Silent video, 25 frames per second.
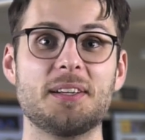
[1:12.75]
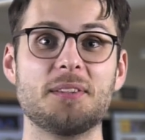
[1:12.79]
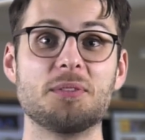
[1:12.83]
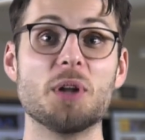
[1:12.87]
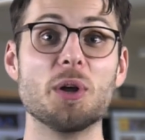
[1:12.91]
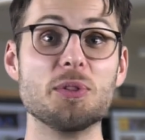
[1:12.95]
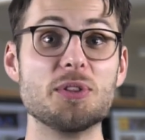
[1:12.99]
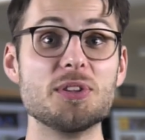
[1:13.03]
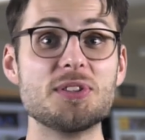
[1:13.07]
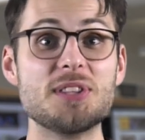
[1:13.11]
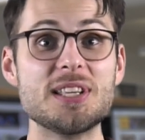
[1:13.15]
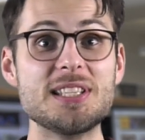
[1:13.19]

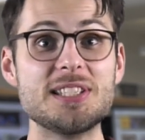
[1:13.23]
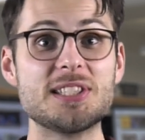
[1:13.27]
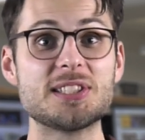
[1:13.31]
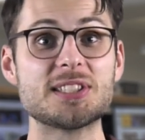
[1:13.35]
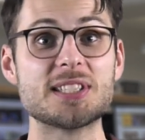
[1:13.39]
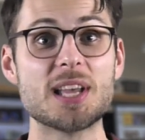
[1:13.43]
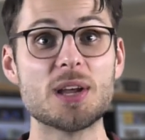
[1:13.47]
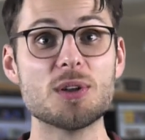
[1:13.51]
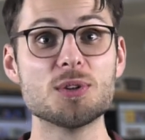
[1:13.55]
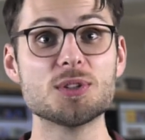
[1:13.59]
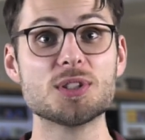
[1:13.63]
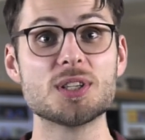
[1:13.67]
Note that these
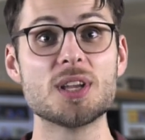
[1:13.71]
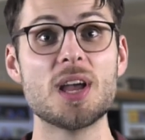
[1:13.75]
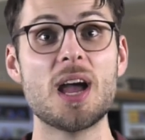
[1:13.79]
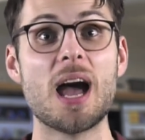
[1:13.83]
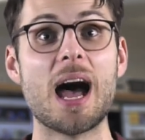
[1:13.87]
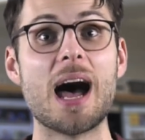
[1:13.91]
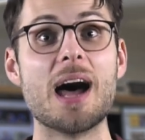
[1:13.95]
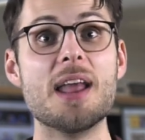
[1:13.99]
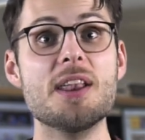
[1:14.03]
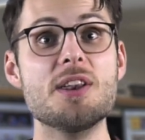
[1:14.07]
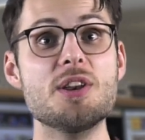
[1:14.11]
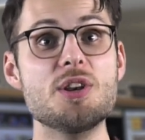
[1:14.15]
cells
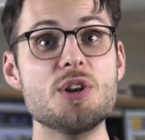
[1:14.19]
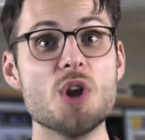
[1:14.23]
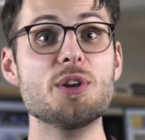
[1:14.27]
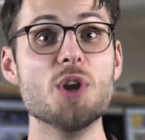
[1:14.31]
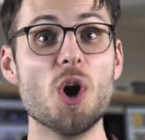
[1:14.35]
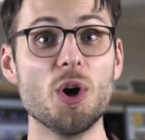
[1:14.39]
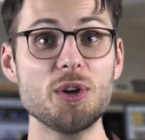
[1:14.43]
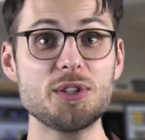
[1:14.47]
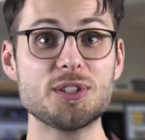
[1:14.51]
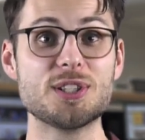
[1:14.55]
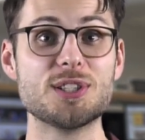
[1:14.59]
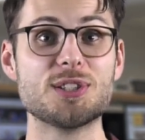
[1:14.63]
are
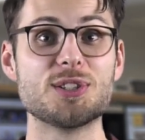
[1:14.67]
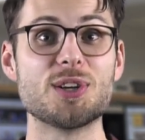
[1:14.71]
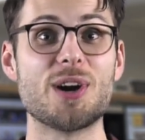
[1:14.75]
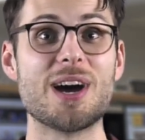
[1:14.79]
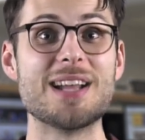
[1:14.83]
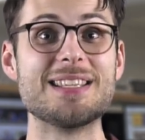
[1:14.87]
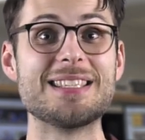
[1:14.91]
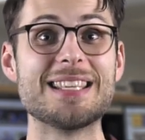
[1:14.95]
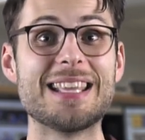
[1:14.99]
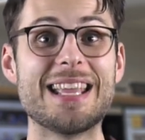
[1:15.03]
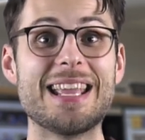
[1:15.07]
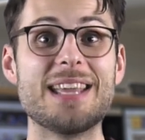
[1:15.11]
not
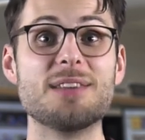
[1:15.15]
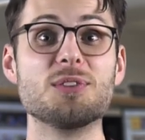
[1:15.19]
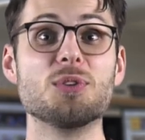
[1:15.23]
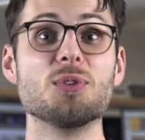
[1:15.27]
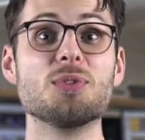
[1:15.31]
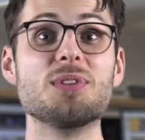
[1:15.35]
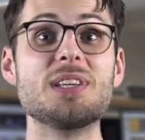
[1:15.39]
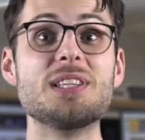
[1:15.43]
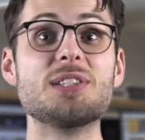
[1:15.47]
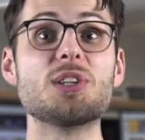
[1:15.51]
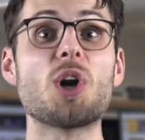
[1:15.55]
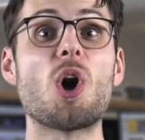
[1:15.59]
designed to
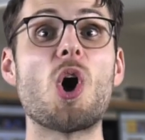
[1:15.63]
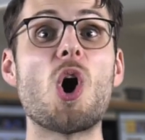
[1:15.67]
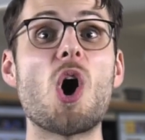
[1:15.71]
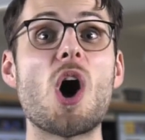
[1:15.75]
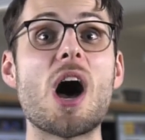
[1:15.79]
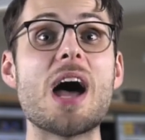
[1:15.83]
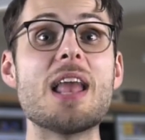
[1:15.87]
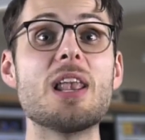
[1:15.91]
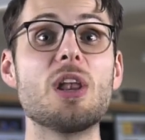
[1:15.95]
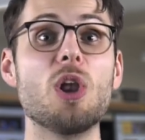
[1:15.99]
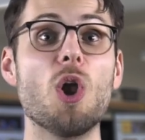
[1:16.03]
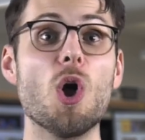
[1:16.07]
handle these
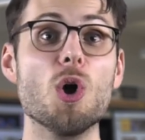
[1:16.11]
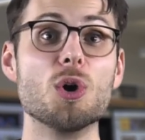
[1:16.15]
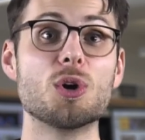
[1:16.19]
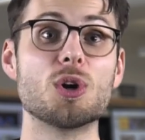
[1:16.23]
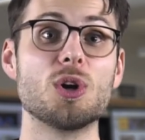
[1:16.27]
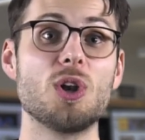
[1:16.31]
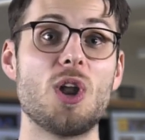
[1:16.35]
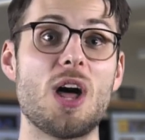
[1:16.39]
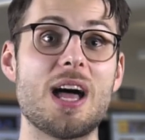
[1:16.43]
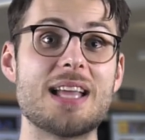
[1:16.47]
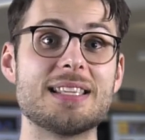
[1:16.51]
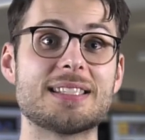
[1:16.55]
high
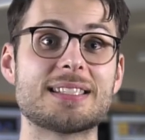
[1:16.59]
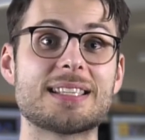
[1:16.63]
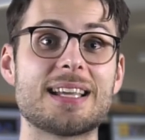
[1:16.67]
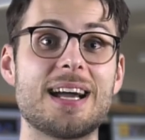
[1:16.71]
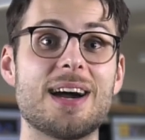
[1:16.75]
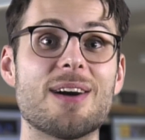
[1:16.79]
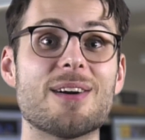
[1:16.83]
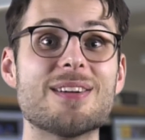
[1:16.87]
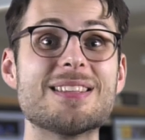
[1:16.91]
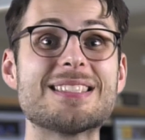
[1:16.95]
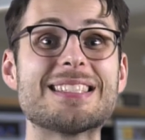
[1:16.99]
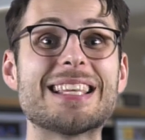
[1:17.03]
localized
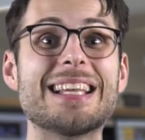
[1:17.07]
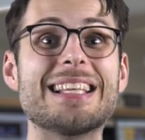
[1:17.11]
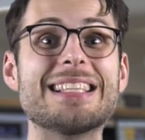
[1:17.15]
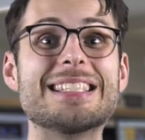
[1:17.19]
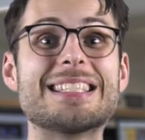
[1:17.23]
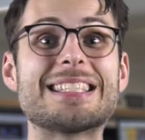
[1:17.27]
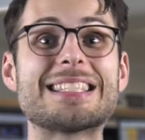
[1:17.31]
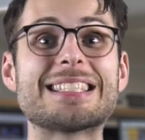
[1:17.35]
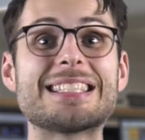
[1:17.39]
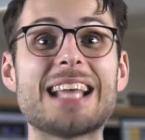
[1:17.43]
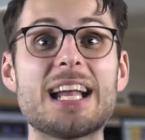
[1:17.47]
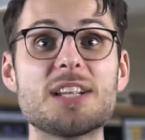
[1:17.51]
currents,
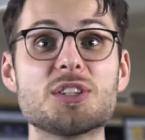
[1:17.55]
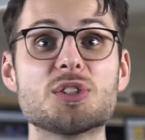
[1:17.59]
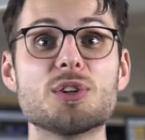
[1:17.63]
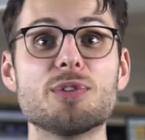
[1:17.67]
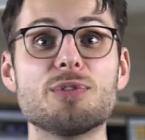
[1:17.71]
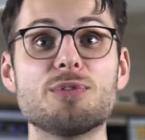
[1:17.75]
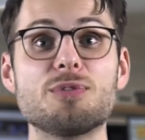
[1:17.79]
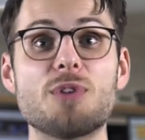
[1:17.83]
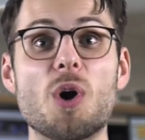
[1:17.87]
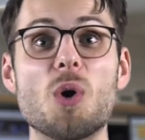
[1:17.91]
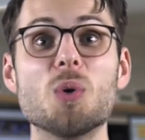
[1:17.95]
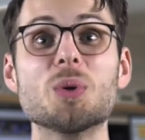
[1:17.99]
and such a
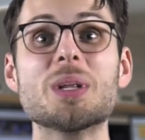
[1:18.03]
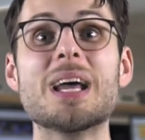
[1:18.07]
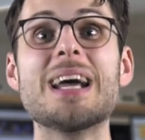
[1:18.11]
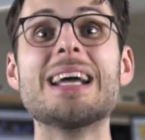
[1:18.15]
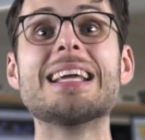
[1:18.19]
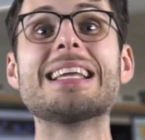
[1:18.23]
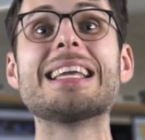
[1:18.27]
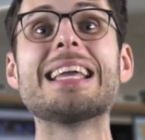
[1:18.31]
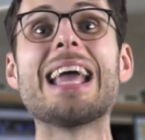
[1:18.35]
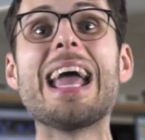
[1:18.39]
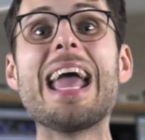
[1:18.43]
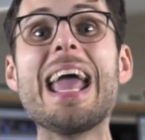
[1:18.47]
fault
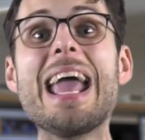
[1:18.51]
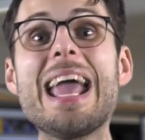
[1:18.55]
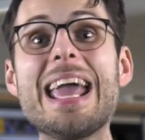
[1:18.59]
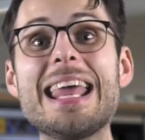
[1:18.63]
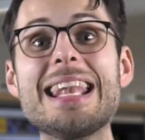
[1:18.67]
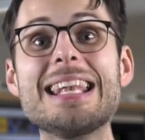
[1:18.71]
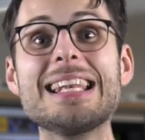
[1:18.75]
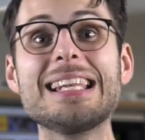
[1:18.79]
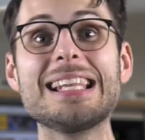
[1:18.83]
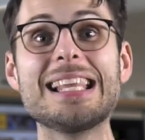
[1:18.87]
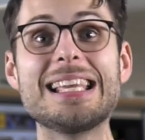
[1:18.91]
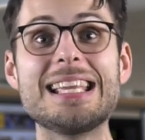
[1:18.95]

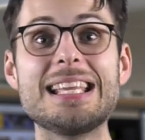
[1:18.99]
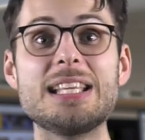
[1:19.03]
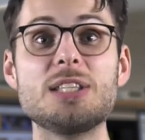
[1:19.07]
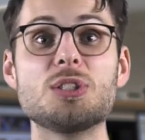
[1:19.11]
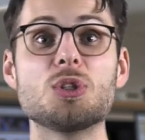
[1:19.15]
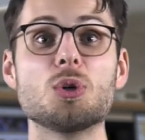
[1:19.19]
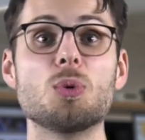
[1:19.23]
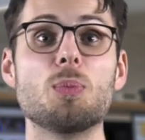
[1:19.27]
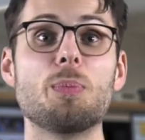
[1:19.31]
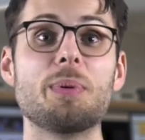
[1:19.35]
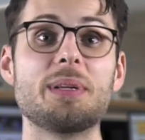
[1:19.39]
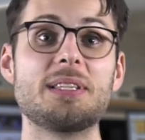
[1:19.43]
can
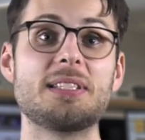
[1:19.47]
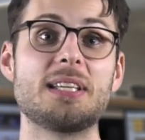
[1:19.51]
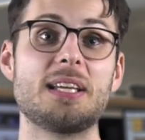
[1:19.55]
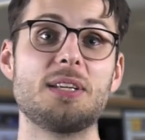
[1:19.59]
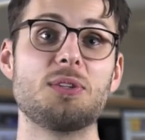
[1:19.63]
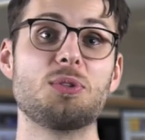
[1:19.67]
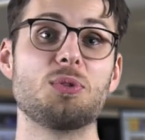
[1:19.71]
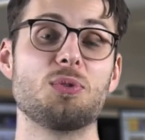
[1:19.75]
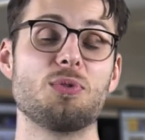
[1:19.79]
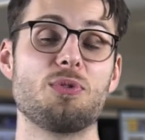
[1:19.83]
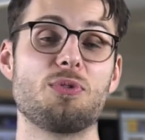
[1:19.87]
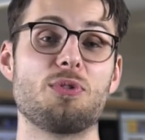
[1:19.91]
lead to a
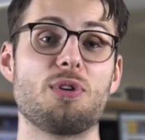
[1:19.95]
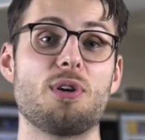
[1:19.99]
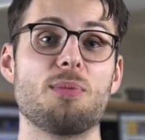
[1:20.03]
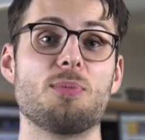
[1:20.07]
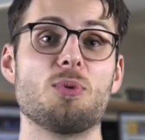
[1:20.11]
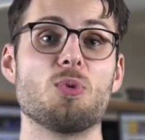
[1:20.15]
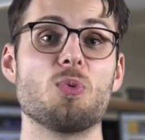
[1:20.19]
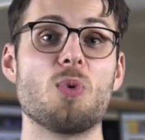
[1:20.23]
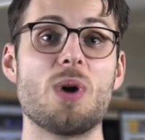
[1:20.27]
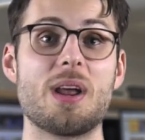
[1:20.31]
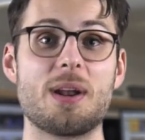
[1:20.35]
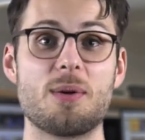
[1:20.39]
potential
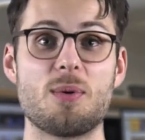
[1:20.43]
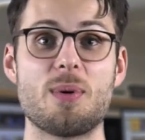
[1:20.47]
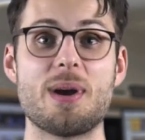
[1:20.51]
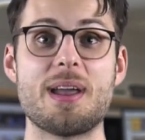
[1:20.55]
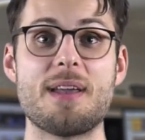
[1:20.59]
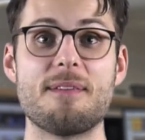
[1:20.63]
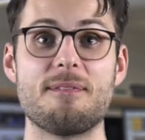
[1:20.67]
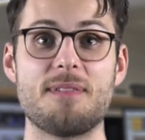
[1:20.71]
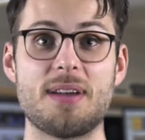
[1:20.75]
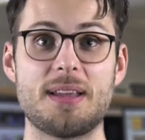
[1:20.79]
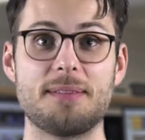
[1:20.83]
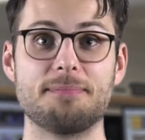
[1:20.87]
thermal
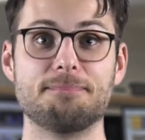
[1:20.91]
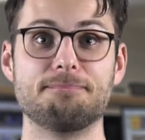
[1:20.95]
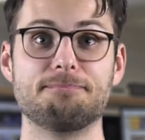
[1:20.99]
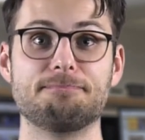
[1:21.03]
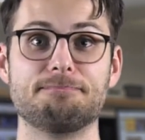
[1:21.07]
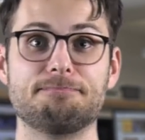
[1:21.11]
runaway event.